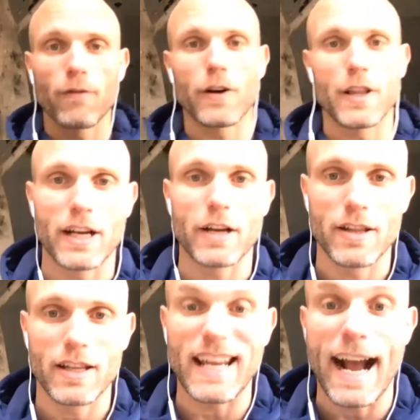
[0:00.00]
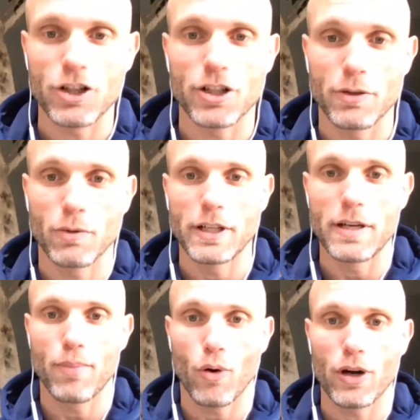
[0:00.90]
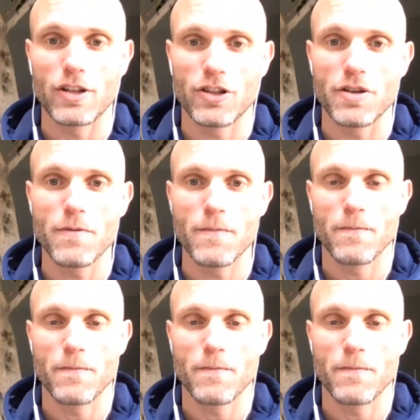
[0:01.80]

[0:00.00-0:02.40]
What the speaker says: to this area that's actually really important to you.